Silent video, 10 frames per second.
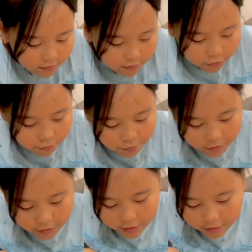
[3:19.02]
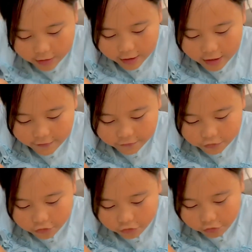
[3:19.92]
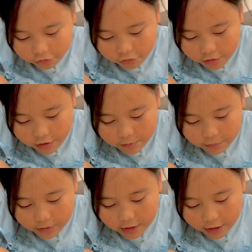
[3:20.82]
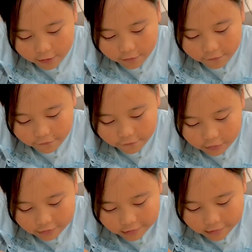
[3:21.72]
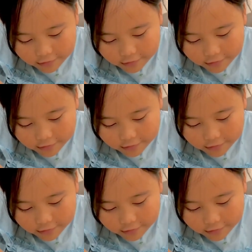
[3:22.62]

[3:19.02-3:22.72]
super young, I have to be careful.